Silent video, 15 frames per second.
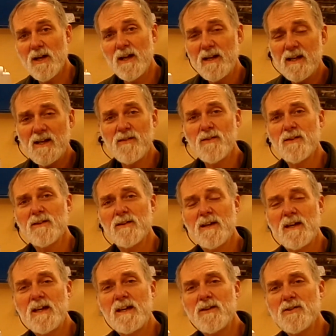and in
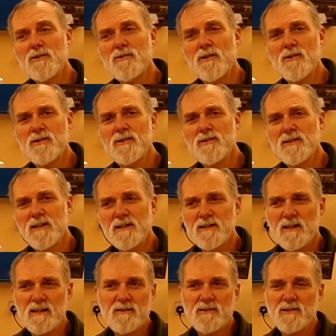the instructions
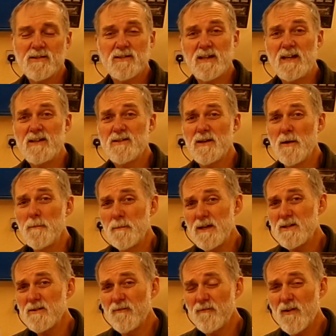it just states a
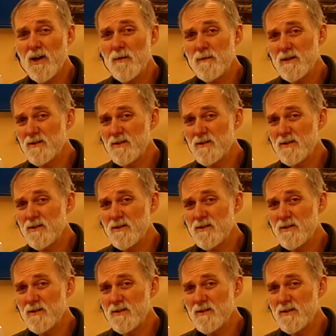piece of foam,